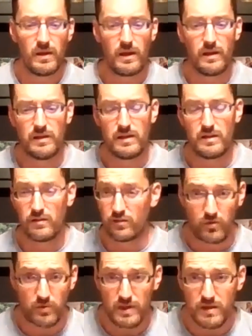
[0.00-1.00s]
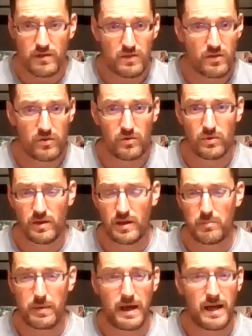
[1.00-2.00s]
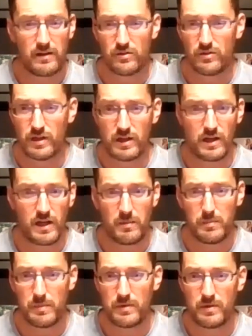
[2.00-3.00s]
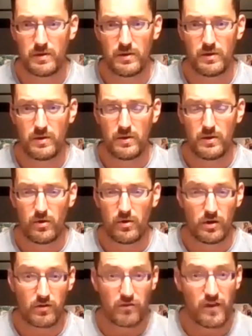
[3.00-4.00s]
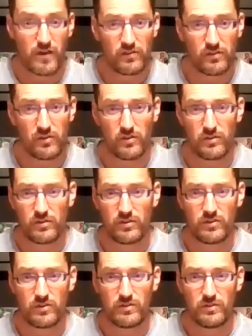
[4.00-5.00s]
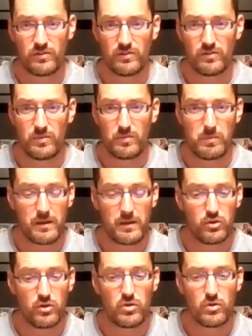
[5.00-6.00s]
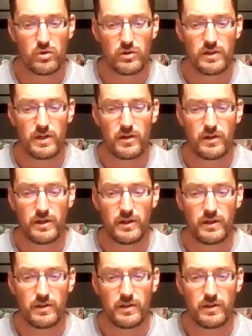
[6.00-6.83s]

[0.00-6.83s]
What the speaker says: And so even though a pot or a cup or a vessel might look ordinary,